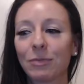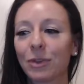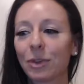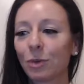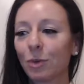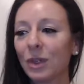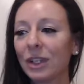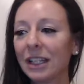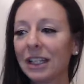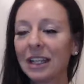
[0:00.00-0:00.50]

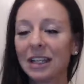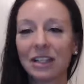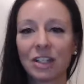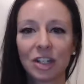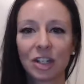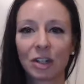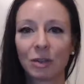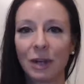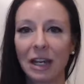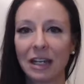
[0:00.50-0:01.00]
really
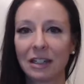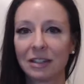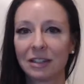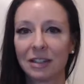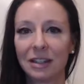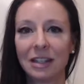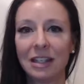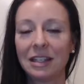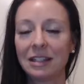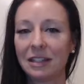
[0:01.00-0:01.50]

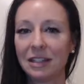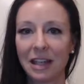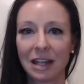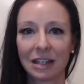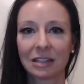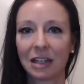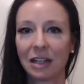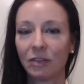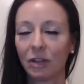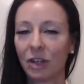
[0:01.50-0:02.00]
integrate these
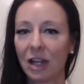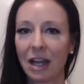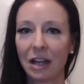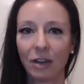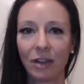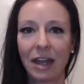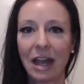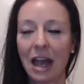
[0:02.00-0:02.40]
next level health